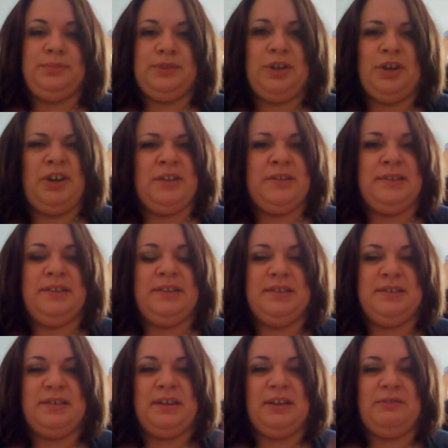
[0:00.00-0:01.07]
Sorry, I
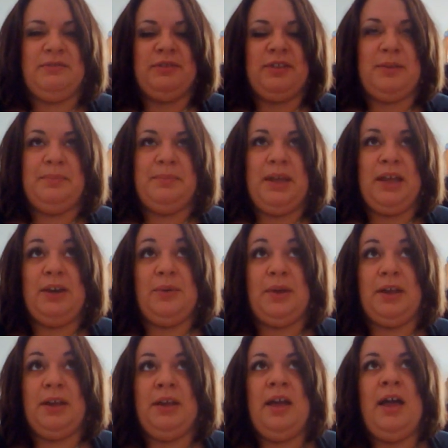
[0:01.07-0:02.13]
sneezed and I have phlegm.
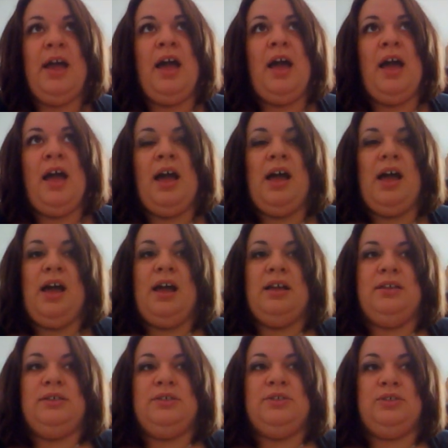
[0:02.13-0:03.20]
Anyway,
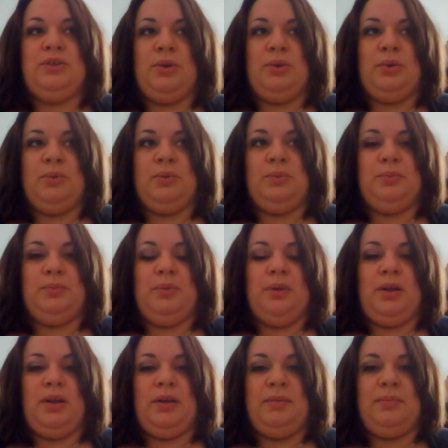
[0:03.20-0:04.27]
so
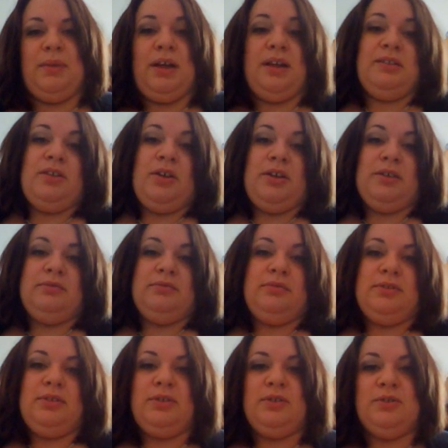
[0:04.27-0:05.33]
um, I thought,
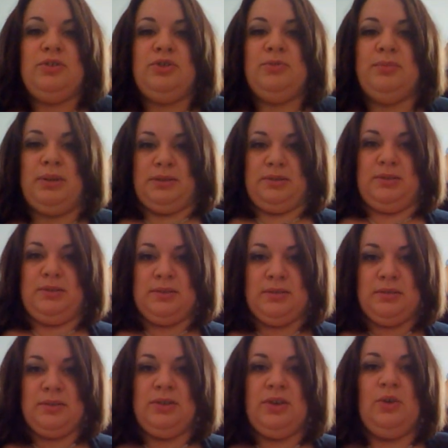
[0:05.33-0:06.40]
you know, two
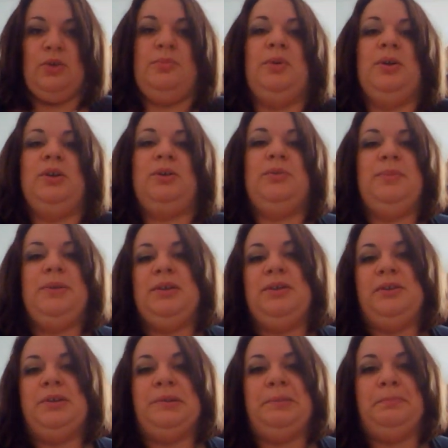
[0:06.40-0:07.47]
months to go mark would be a
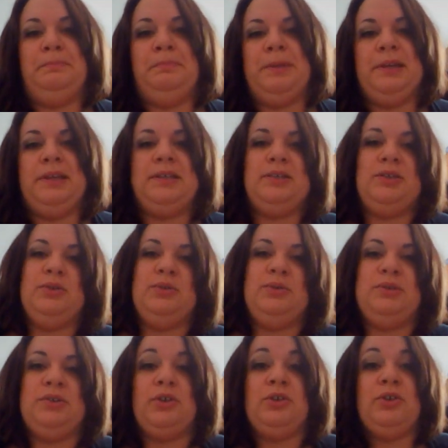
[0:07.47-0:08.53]
good place to
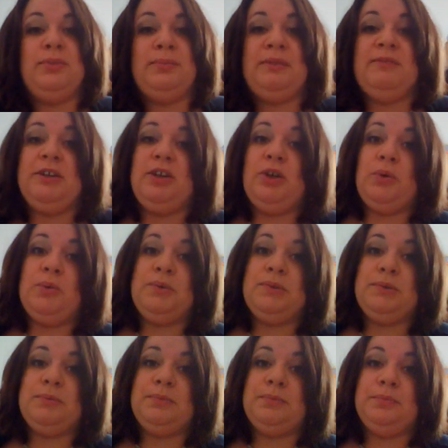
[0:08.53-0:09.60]
start doing my
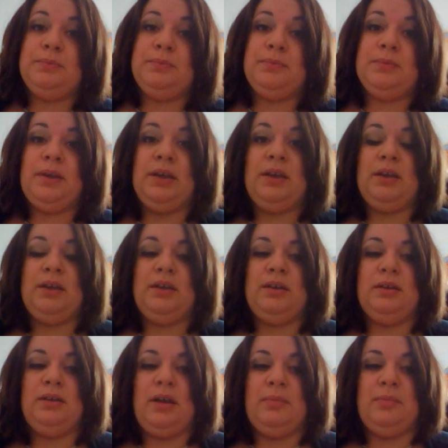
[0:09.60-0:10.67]
videos.
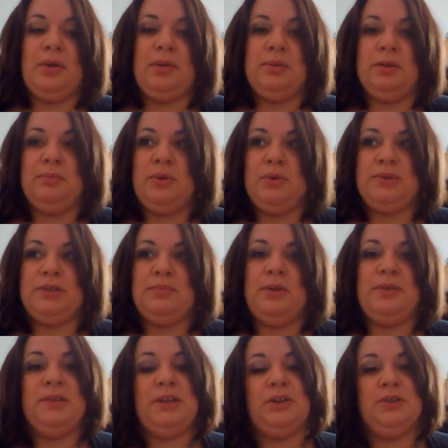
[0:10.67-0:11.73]
And I'm probably going to post them
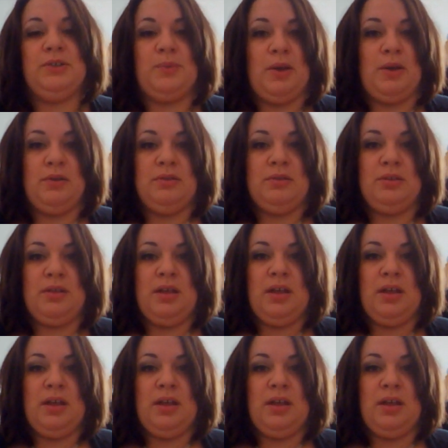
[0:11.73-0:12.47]
on there as well.